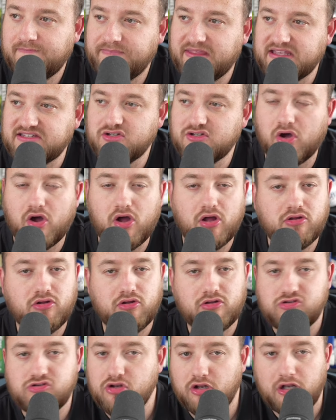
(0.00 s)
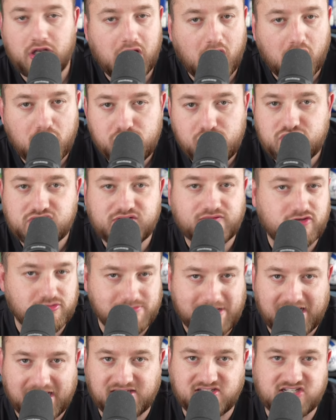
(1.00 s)
There's not loads of
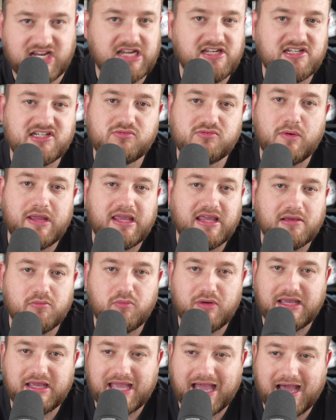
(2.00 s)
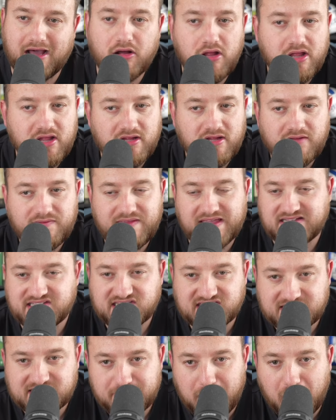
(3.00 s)
dramatic changes week in, week out. There's
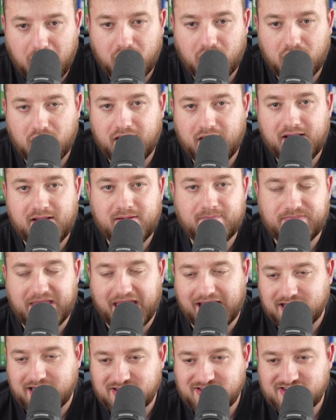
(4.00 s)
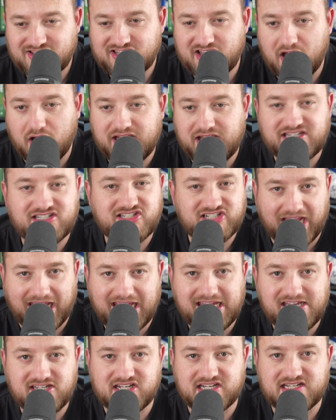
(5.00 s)
smart and concise
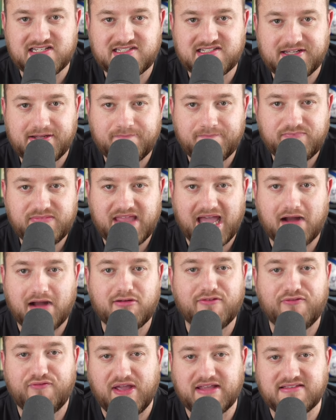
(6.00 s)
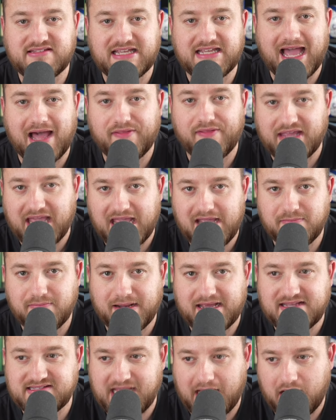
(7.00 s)
changes that are affecting how the game
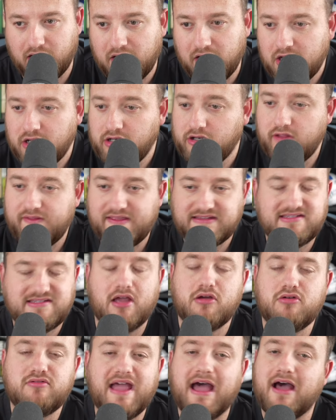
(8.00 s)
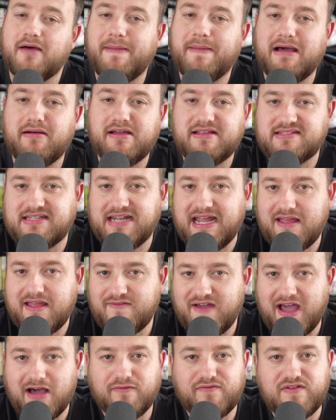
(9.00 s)
plays out. Look, there's no doubt about it. Today,
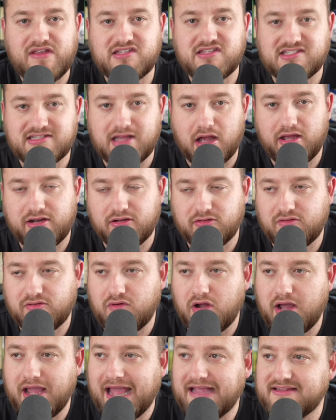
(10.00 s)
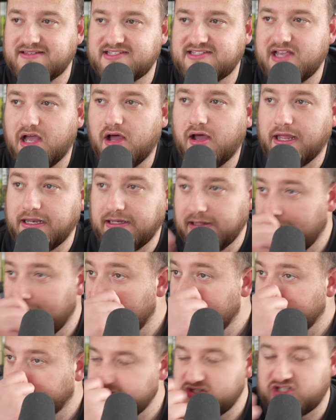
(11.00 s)
if Alfie had started on the right-hand side,
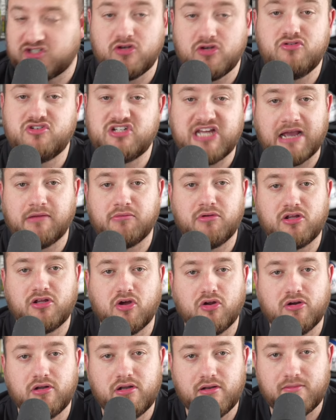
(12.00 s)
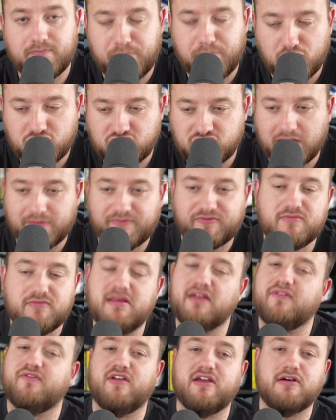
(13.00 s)
Suchek would have gone and pushed up from
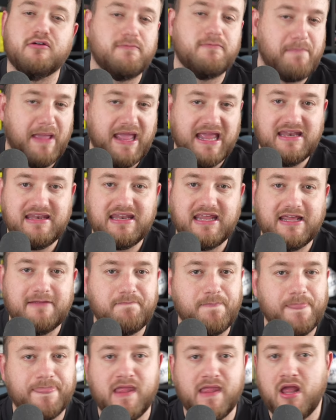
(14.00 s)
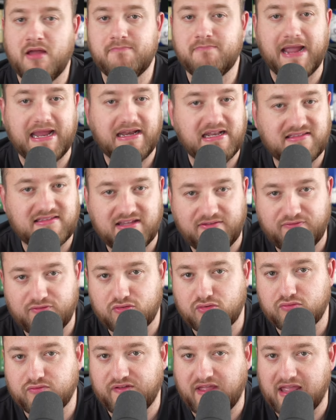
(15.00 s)
midfield, pinned him, made it
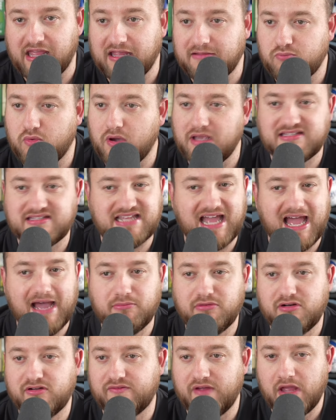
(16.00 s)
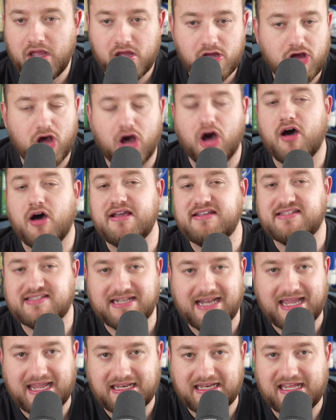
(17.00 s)
difficult for him. West Ham would have
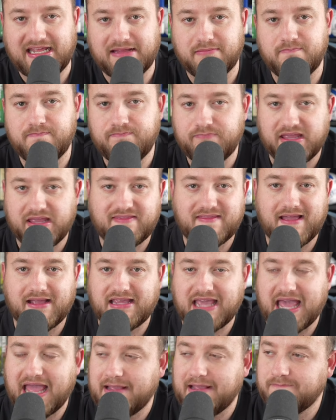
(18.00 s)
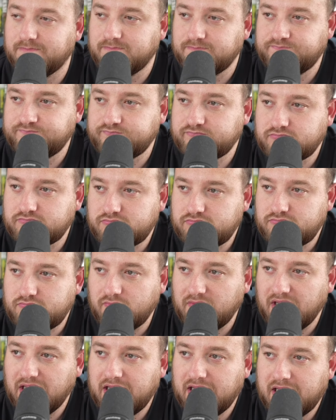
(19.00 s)
isolated him in that game
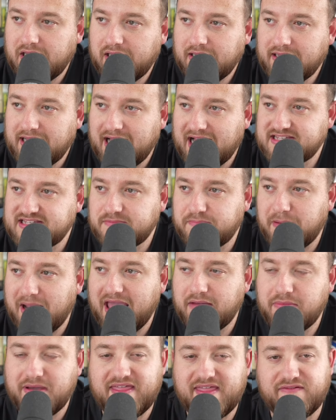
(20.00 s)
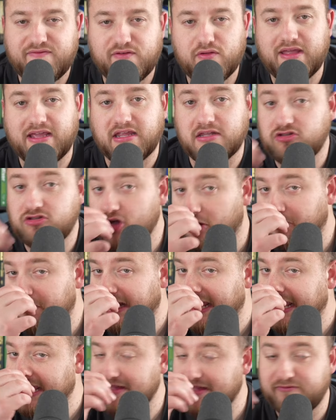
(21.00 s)
as a player where they feel they can
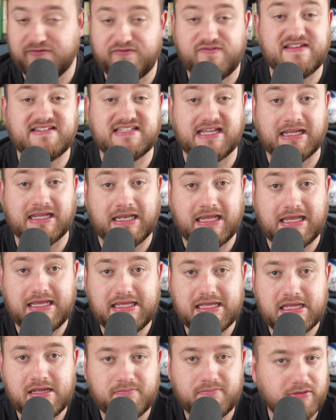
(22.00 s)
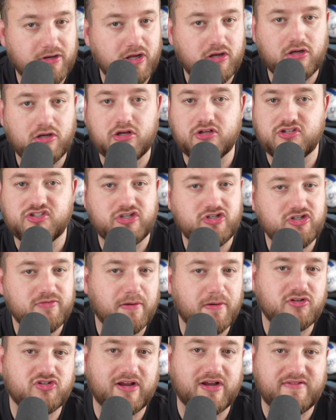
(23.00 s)
dominate physically. But no, look, as soon as you
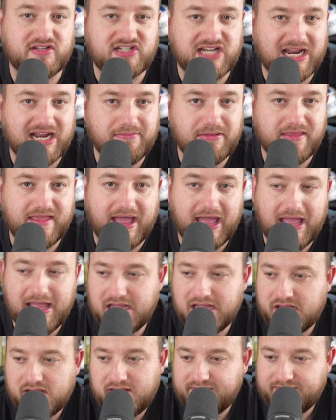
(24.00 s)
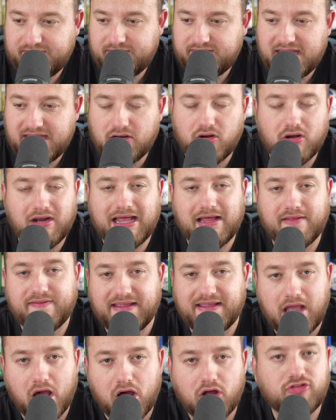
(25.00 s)
put Trevor Chalobah there, they're not allowed,
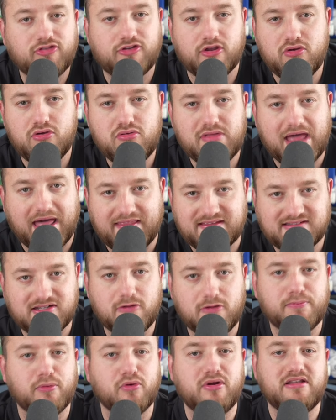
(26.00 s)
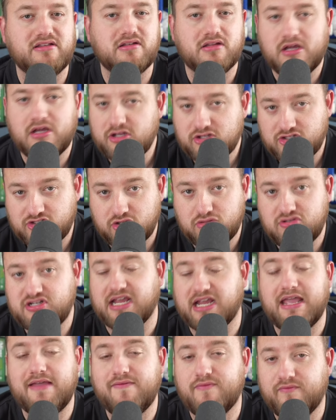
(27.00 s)
they can't do that. There's no point
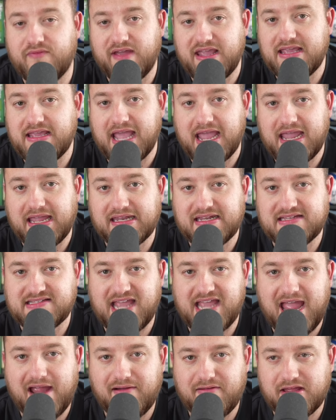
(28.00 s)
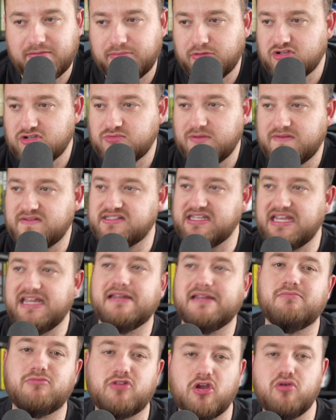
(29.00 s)
Suchek even vacating his area, because we've seen
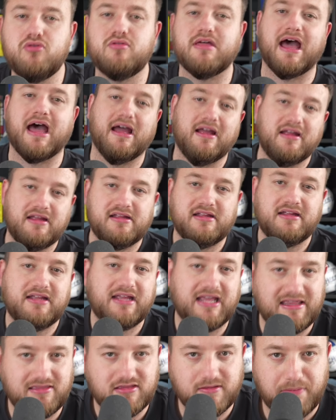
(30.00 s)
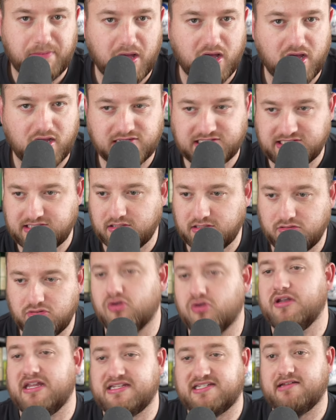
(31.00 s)
him do that in the past,
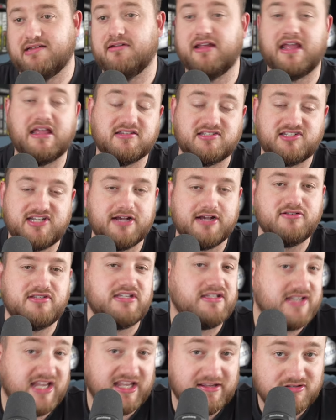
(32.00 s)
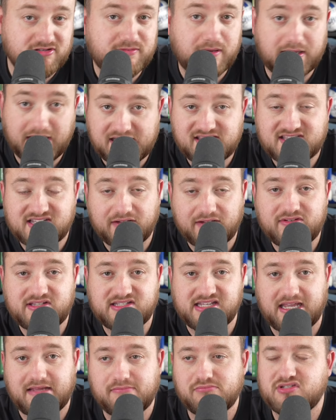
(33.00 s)
not necessarily against Chelsea teams, but against other
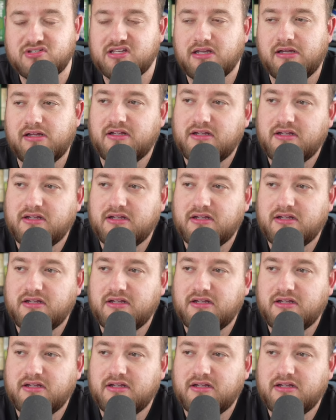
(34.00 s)
teams.